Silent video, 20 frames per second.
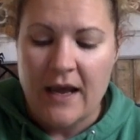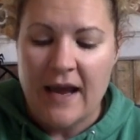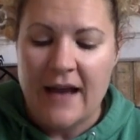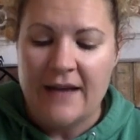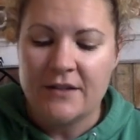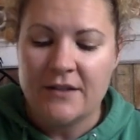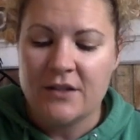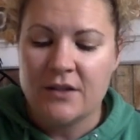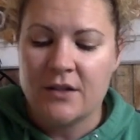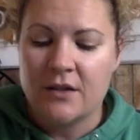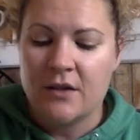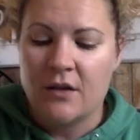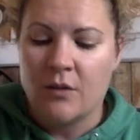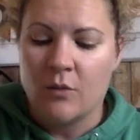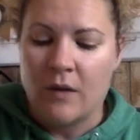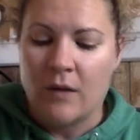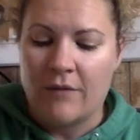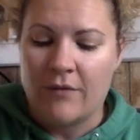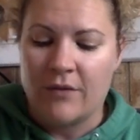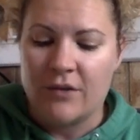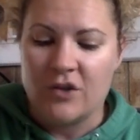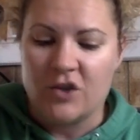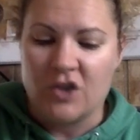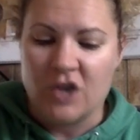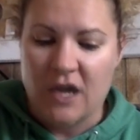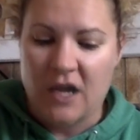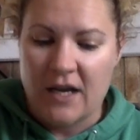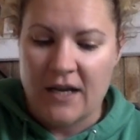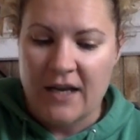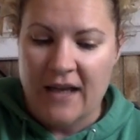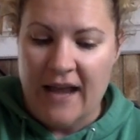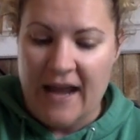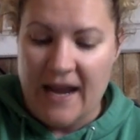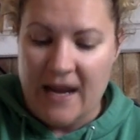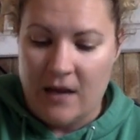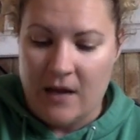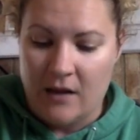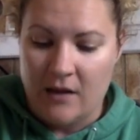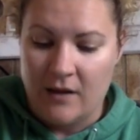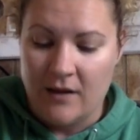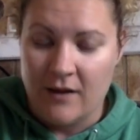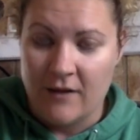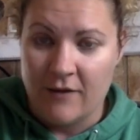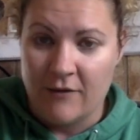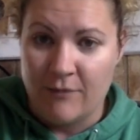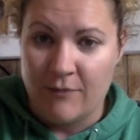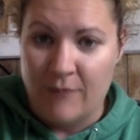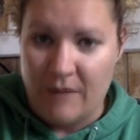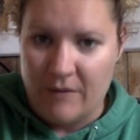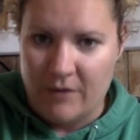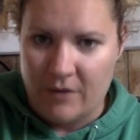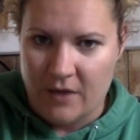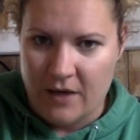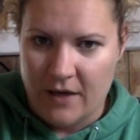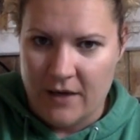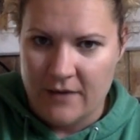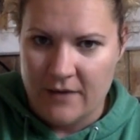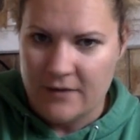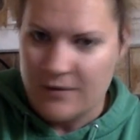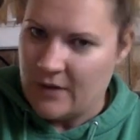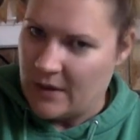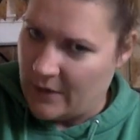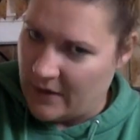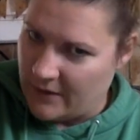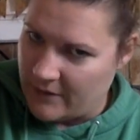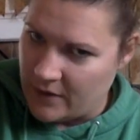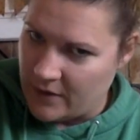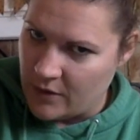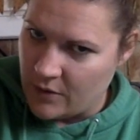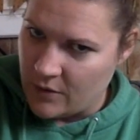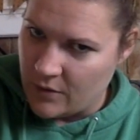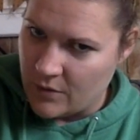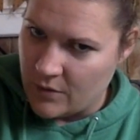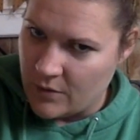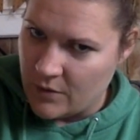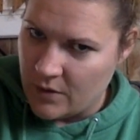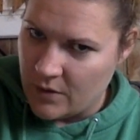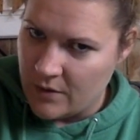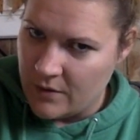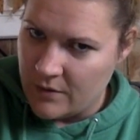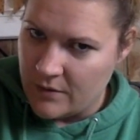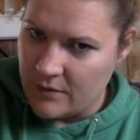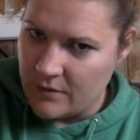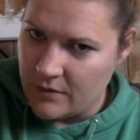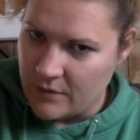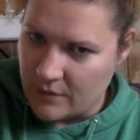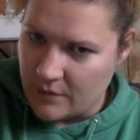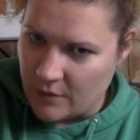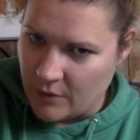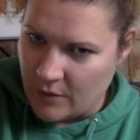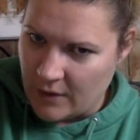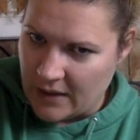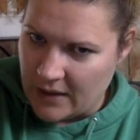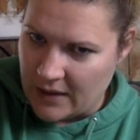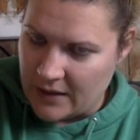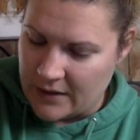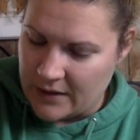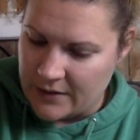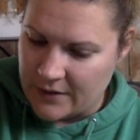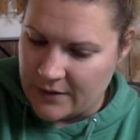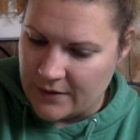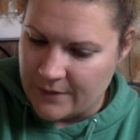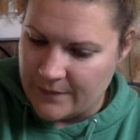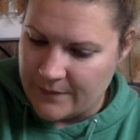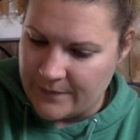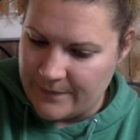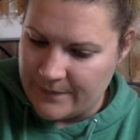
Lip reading: Enter Reverend John Hale of Beverly. So now we have a new character.